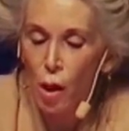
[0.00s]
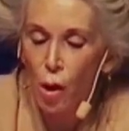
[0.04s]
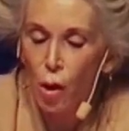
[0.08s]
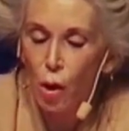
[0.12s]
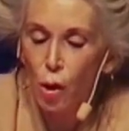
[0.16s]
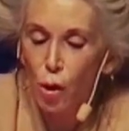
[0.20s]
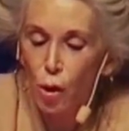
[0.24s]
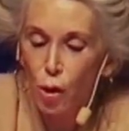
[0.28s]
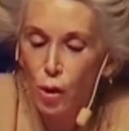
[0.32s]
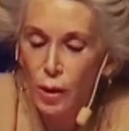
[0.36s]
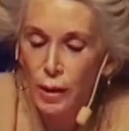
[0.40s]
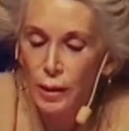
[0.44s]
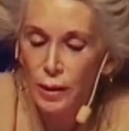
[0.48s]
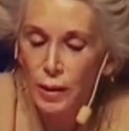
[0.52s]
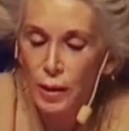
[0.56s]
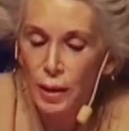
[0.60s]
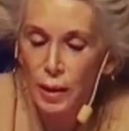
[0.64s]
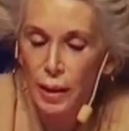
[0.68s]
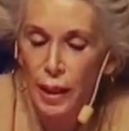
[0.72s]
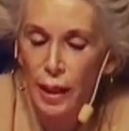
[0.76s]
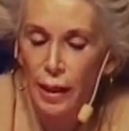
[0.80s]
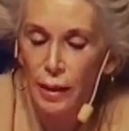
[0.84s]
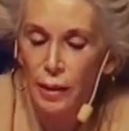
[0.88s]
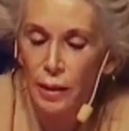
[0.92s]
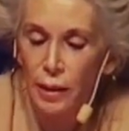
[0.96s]
her
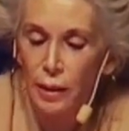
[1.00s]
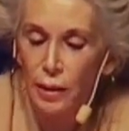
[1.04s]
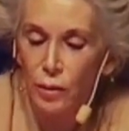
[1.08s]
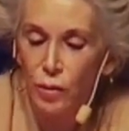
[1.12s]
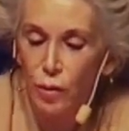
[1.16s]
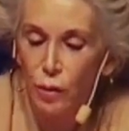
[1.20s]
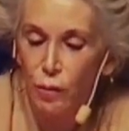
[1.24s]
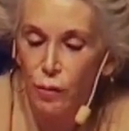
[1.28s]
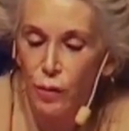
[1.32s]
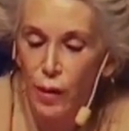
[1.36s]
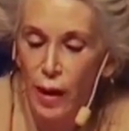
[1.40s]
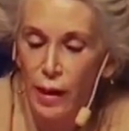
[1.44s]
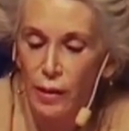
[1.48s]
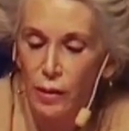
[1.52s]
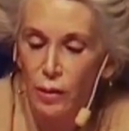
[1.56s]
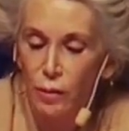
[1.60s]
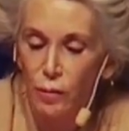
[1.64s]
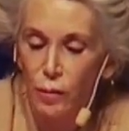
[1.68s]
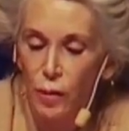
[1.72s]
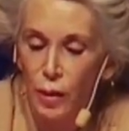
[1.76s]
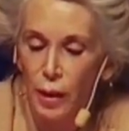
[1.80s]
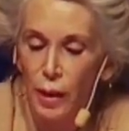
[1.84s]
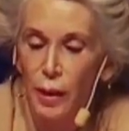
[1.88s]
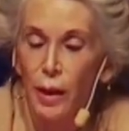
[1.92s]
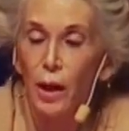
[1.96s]
consent is
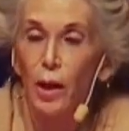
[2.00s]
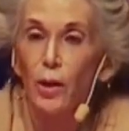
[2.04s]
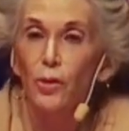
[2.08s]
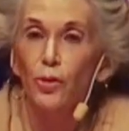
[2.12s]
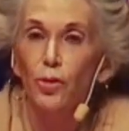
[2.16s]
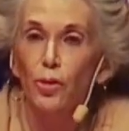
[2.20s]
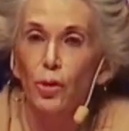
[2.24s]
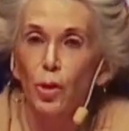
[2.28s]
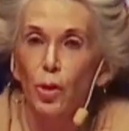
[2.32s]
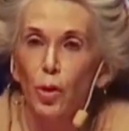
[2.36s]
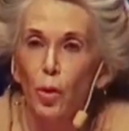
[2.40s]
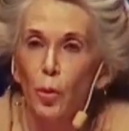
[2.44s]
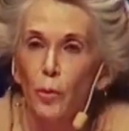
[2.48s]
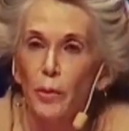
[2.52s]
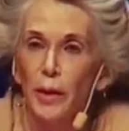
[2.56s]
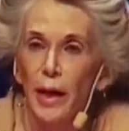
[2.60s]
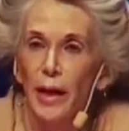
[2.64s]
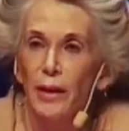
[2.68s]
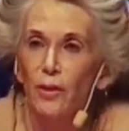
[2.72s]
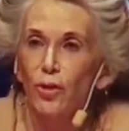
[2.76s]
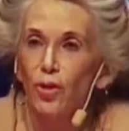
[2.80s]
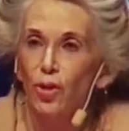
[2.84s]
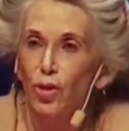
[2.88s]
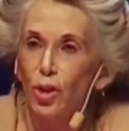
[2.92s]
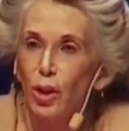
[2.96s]
effectively assumed,
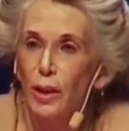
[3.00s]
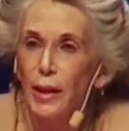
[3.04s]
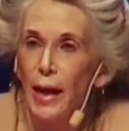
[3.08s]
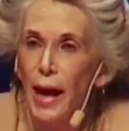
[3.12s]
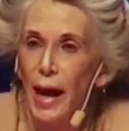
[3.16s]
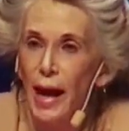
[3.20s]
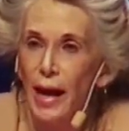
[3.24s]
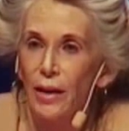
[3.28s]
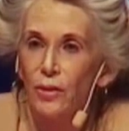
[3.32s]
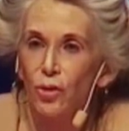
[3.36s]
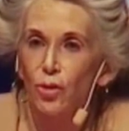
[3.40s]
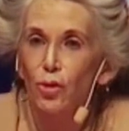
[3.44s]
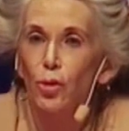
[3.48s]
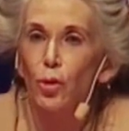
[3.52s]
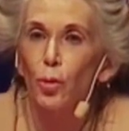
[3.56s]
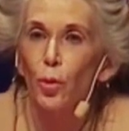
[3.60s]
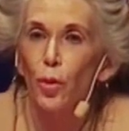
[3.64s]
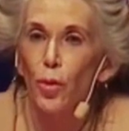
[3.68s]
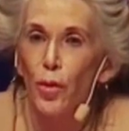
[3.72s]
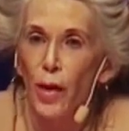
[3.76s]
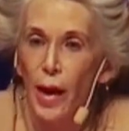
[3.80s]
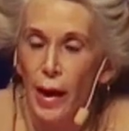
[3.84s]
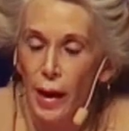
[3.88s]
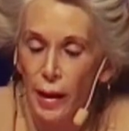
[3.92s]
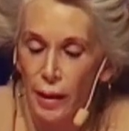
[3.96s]
and she has to
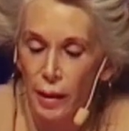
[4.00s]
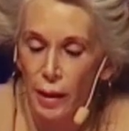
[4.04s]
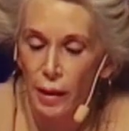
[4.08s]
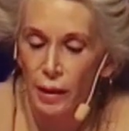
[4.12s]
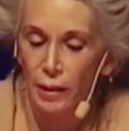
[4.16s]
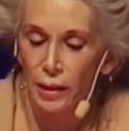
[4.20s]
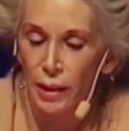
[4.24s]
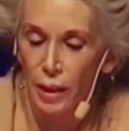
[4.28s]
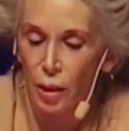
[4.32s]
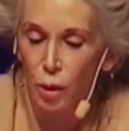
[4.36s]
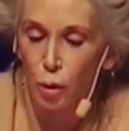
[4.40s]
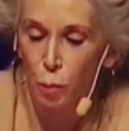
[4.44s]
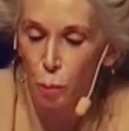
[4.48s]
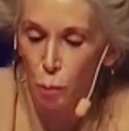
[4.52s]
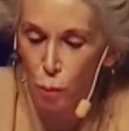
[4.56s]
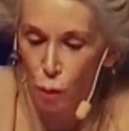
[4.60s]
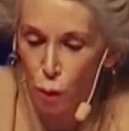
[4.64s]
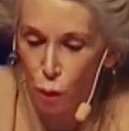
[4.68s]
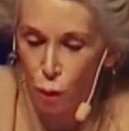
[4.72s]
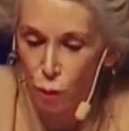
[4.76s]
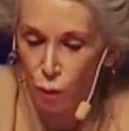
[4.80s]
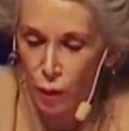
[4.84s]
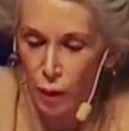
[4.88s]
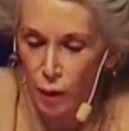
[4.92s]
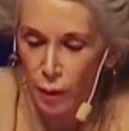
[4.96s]
then
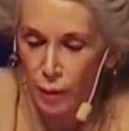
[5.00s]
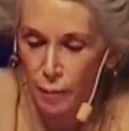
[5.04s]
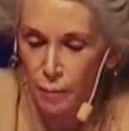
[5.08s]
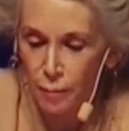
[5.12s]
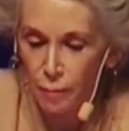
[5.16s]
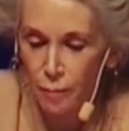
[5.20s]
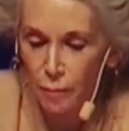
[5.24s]
disprove it.